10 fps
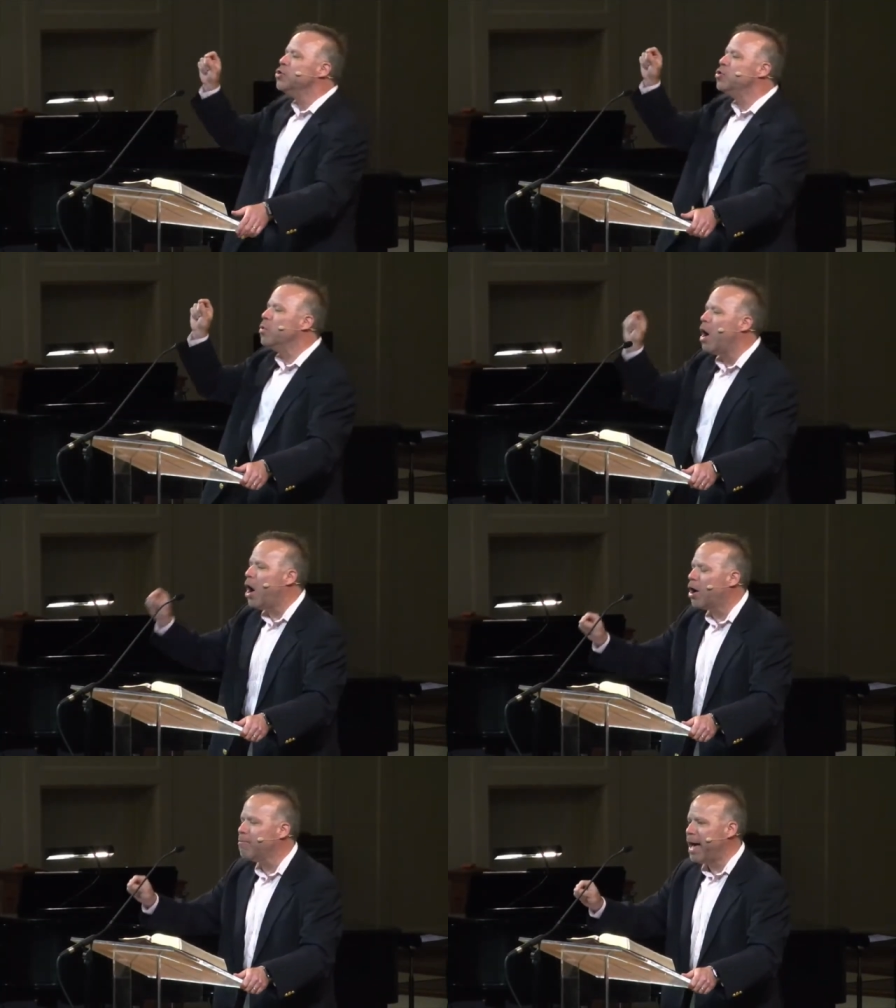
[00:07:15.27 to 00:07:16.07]
You
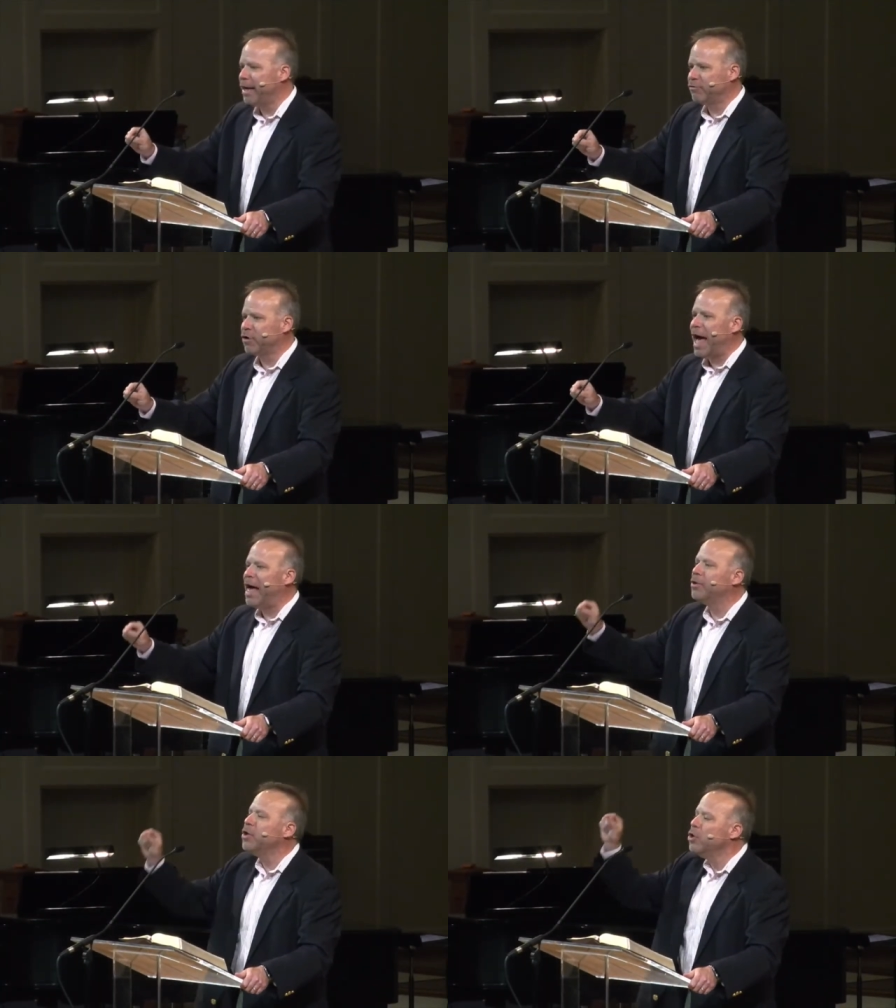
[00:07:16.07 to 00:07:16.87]
are my
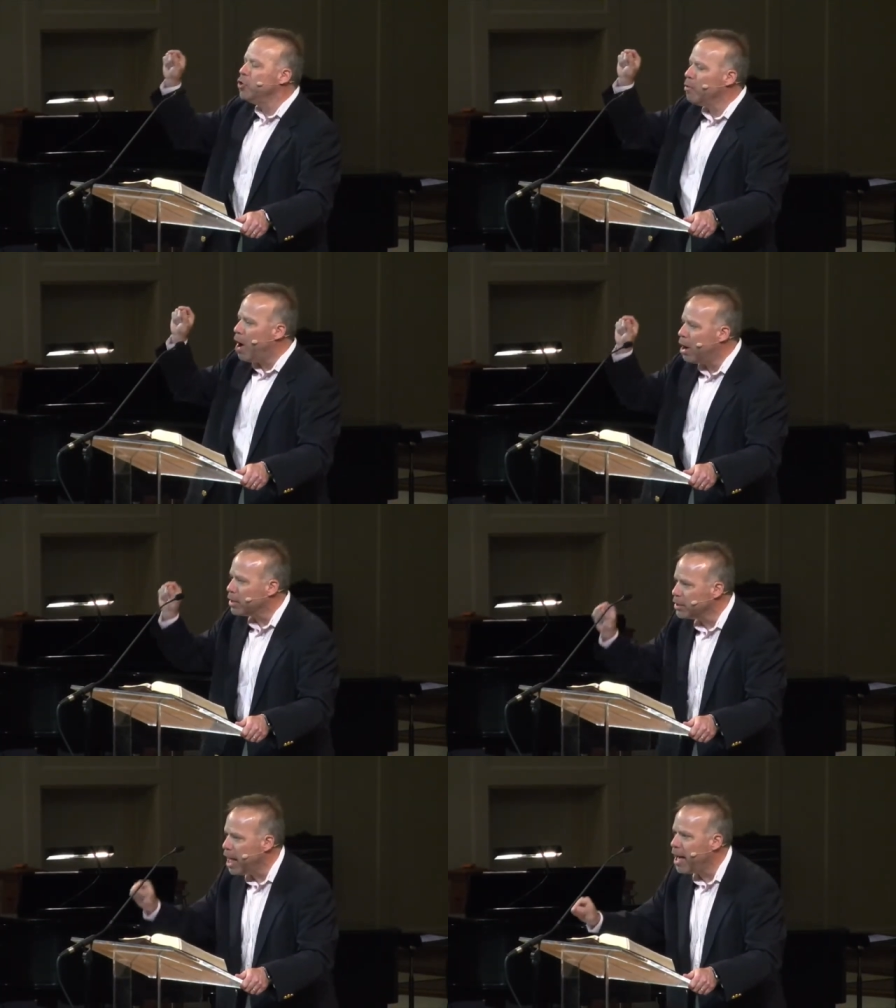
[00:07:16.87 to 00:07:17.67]
child, you are
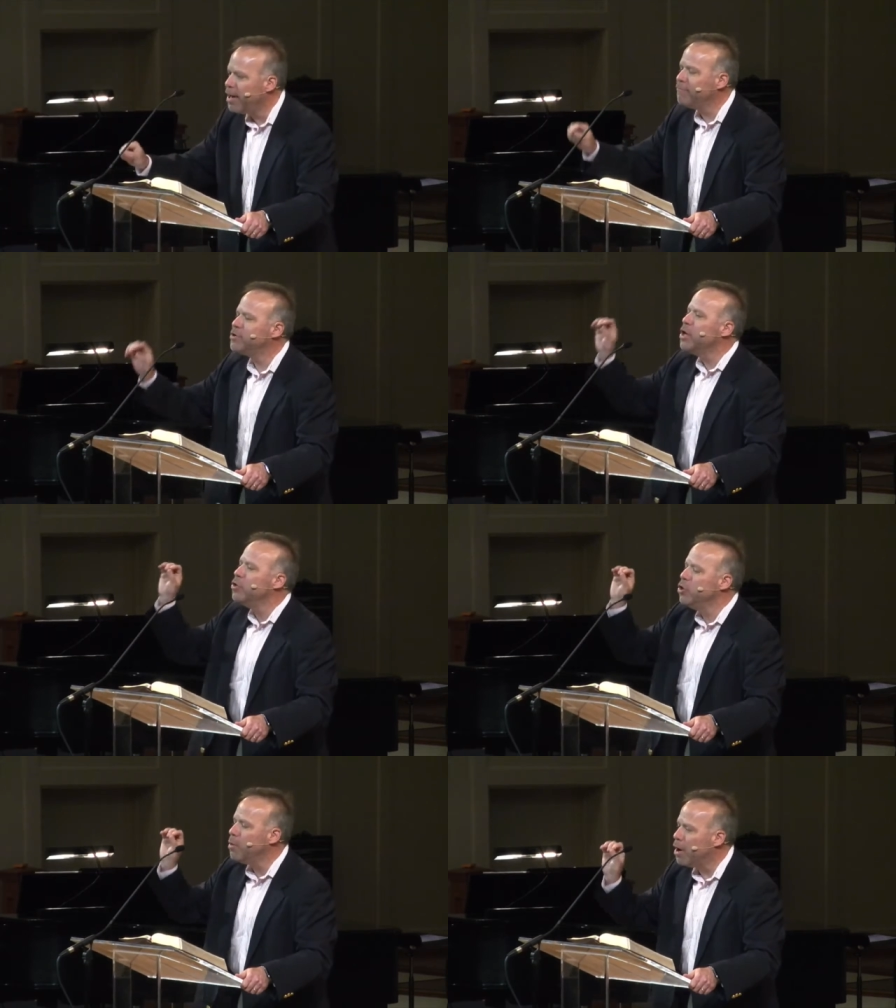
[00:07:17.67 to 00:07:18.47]
loved,
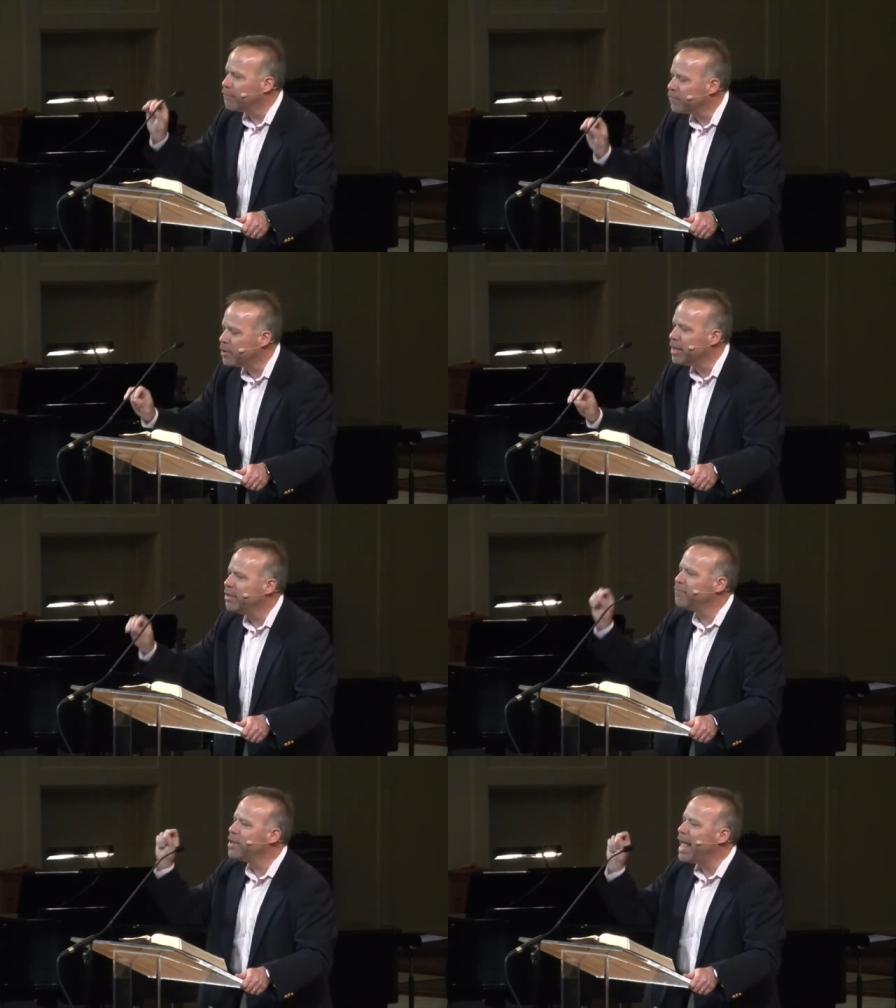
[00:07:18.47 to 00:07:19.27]
you are
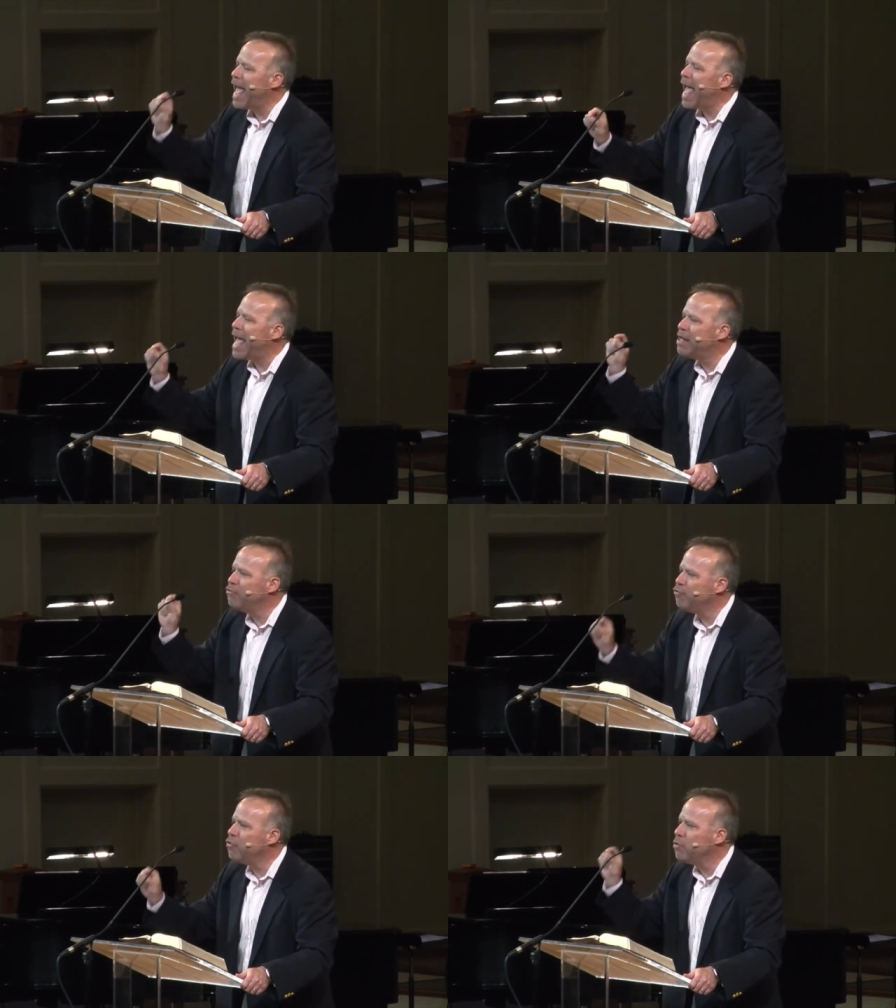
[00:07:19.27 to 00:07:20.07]
forgiven,
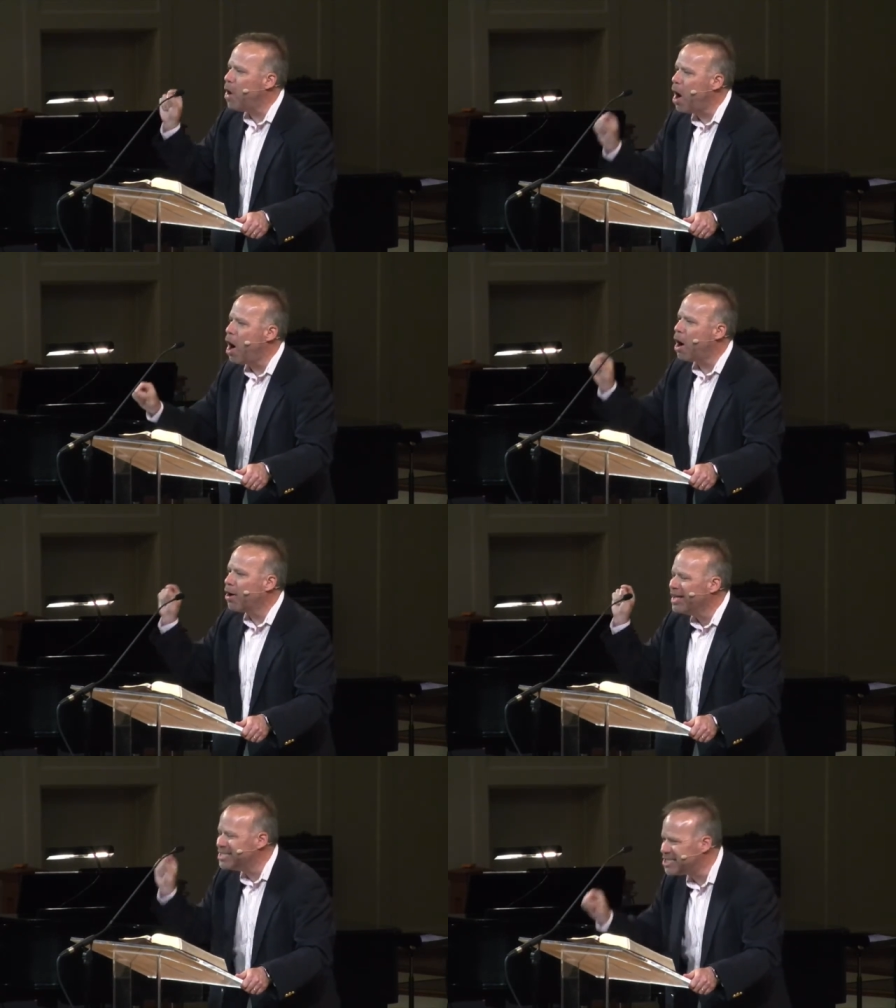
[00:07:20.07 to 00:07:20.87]
and you
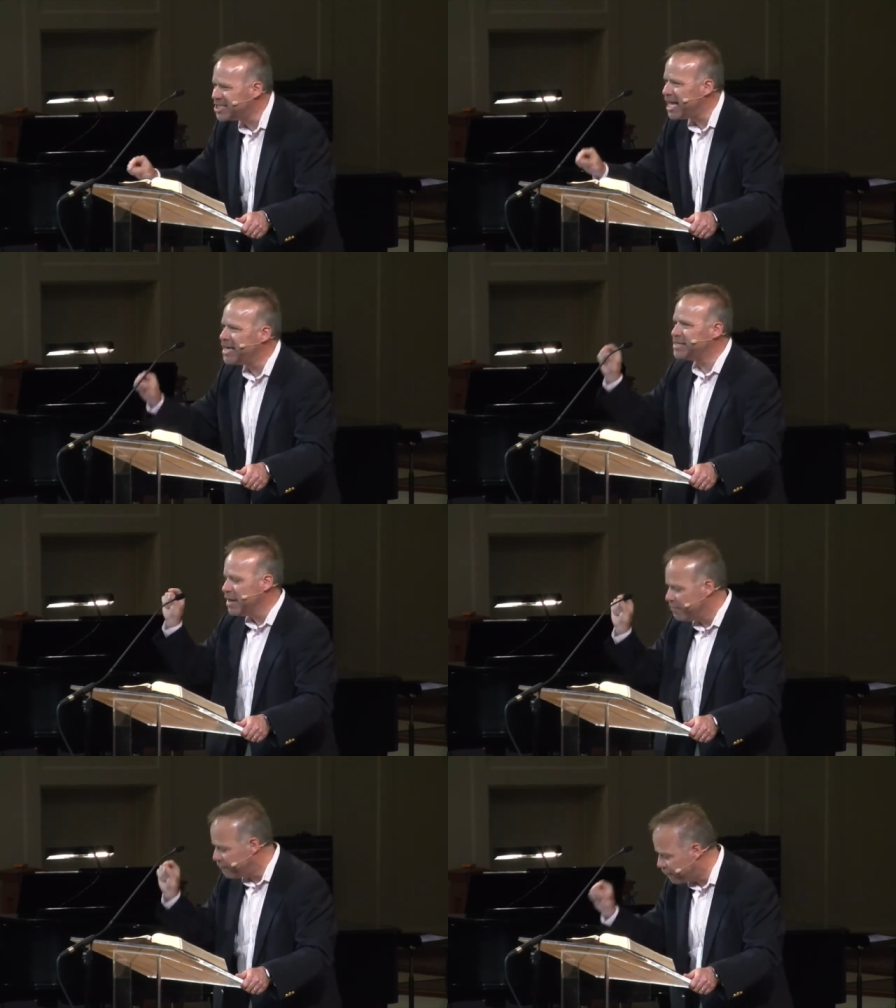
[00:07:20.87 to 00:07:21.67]
are set
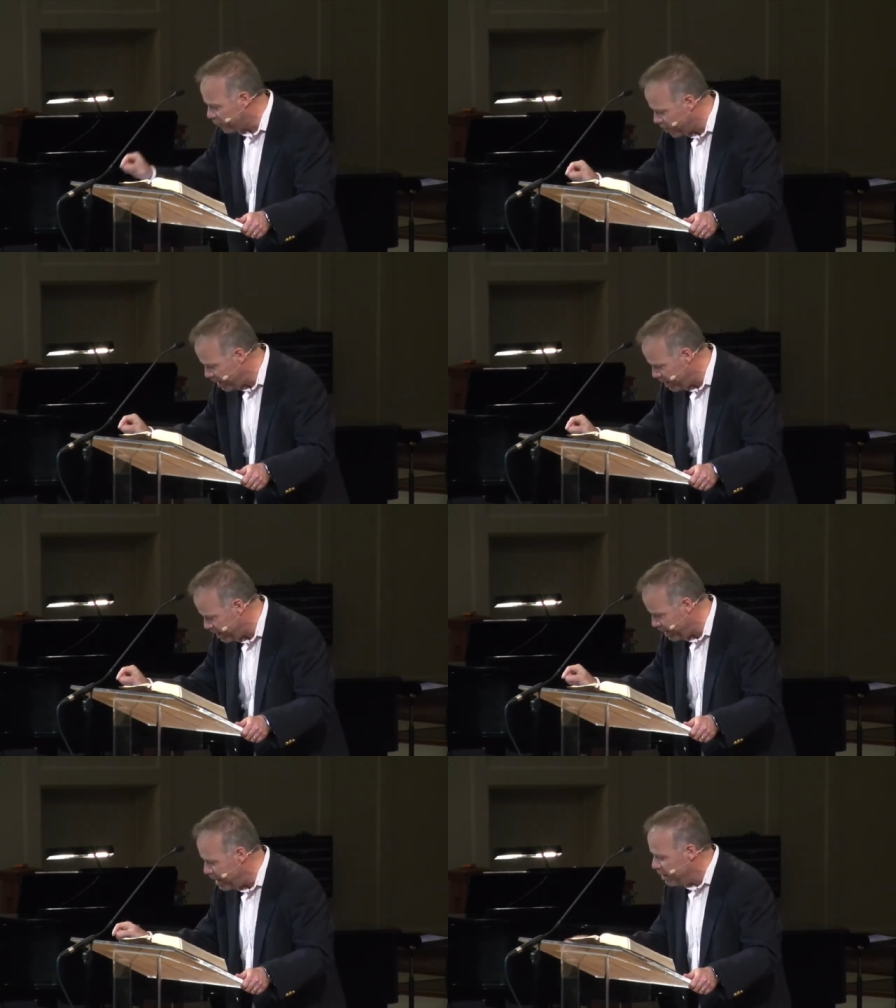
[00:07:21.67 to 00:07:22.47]
free.